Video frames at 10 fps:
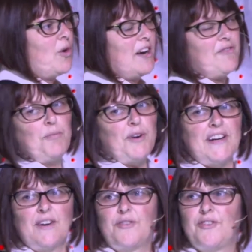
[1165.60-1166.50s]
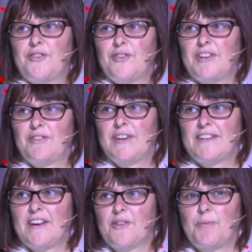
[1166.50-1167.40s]
everybody else is doing in the
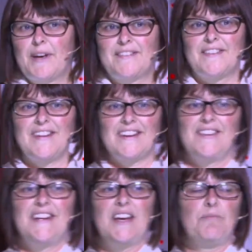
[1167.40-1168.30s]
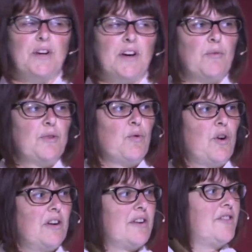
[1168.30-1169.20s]
retail space. It's actually keeping up with what
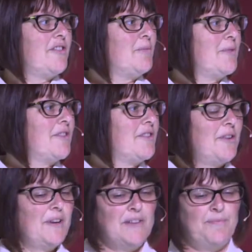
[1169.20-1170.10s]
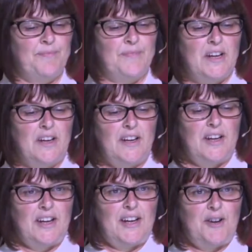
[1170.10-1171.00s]
our consumers are doing.
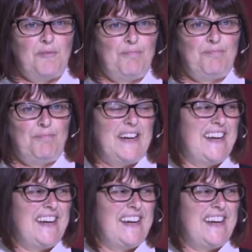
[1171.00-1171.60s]
But